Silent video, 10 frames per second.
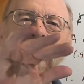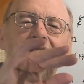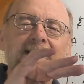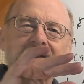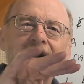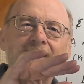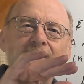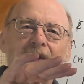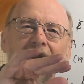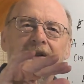still
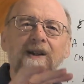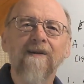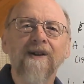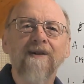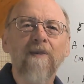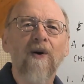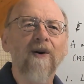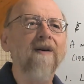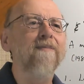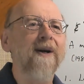relatively small
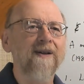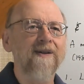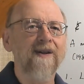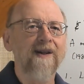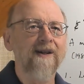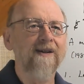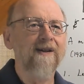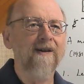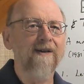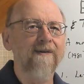compared to
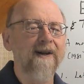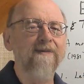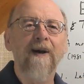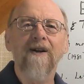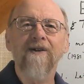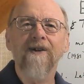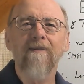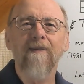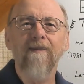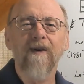the expenditures on
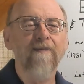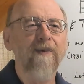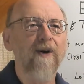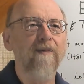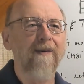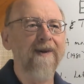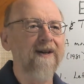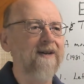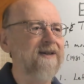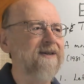pure public
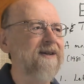goods.